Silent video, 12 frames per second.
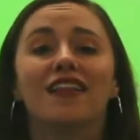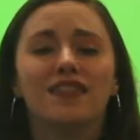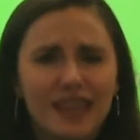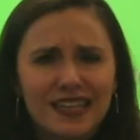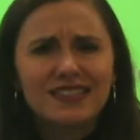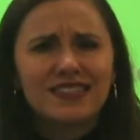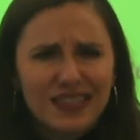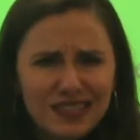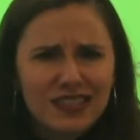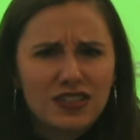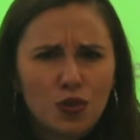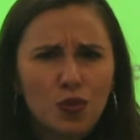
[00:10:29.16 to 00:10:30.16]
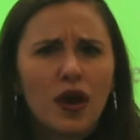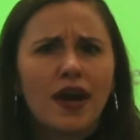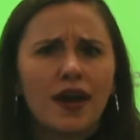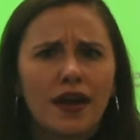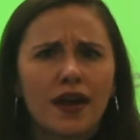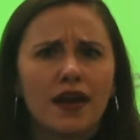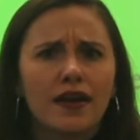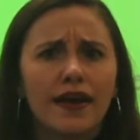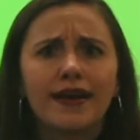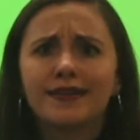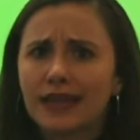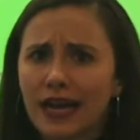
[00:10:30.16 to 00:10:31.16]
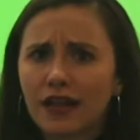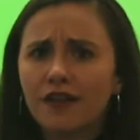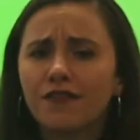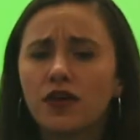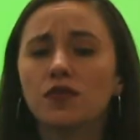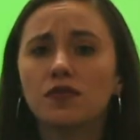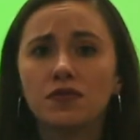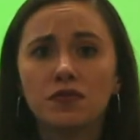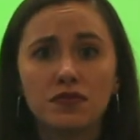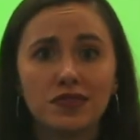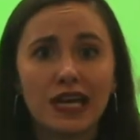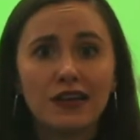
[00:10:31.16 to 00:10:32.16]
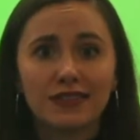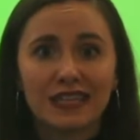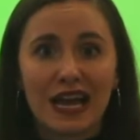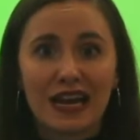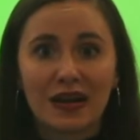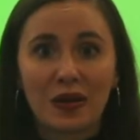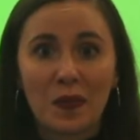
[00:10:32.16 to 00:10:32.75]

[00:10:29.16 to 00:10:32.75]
Let's listen to what a xylophone sounds like.